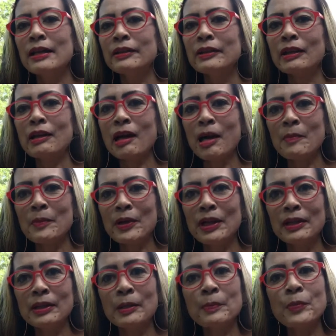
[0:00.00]
the
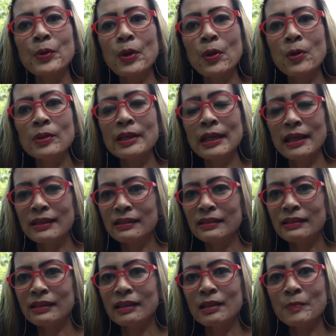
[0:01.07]
camera the pro the
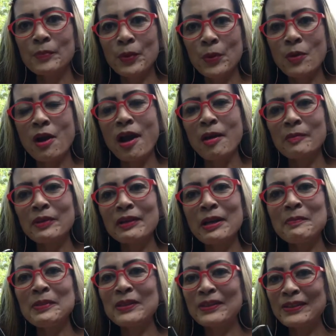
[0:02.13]
SLR pro camera
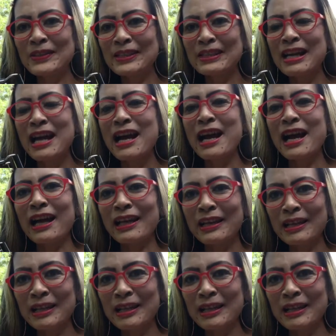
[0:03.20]
because I